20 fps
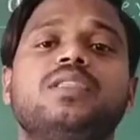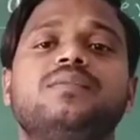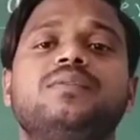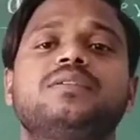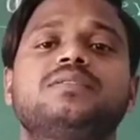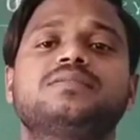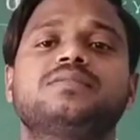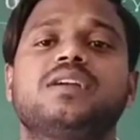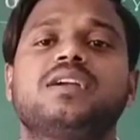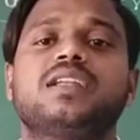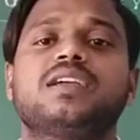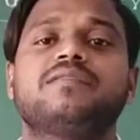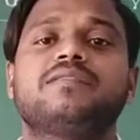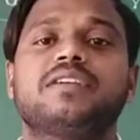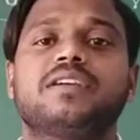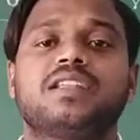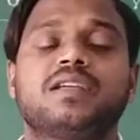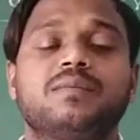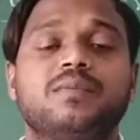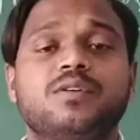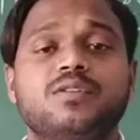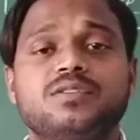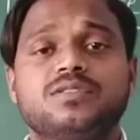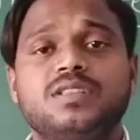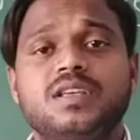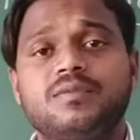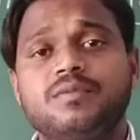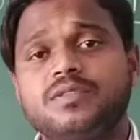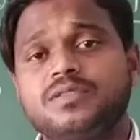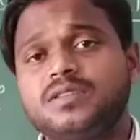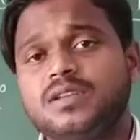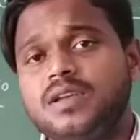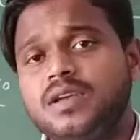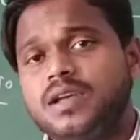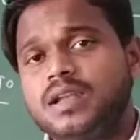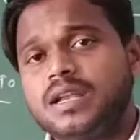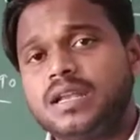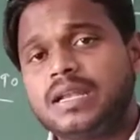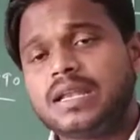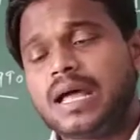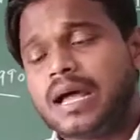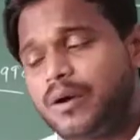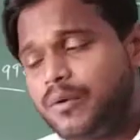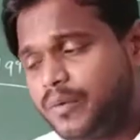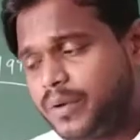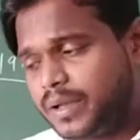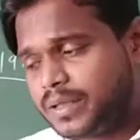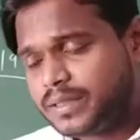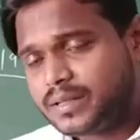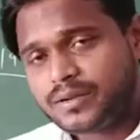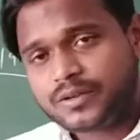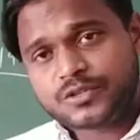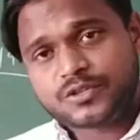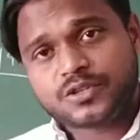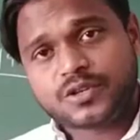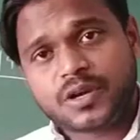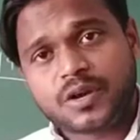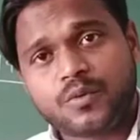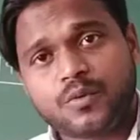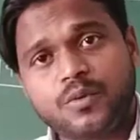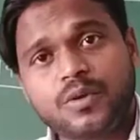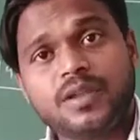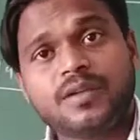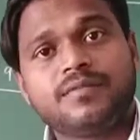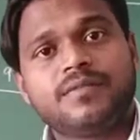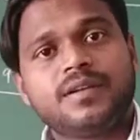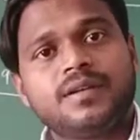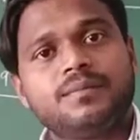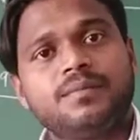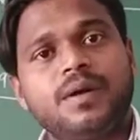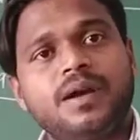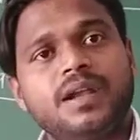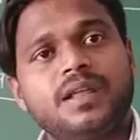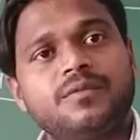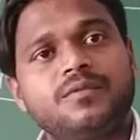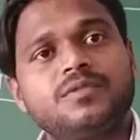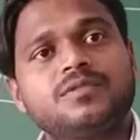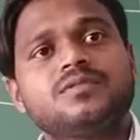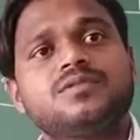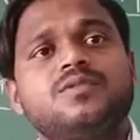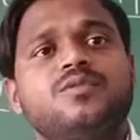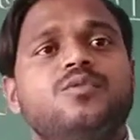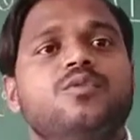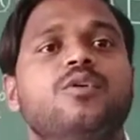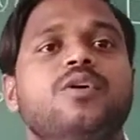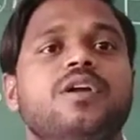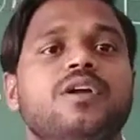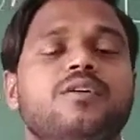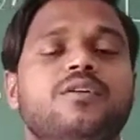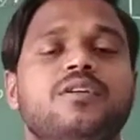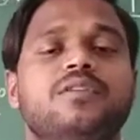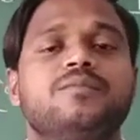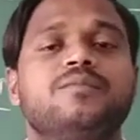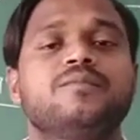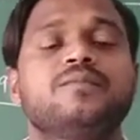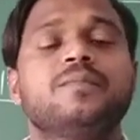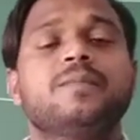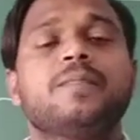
They were starting weakening because there was now in the Russia only one party was going on.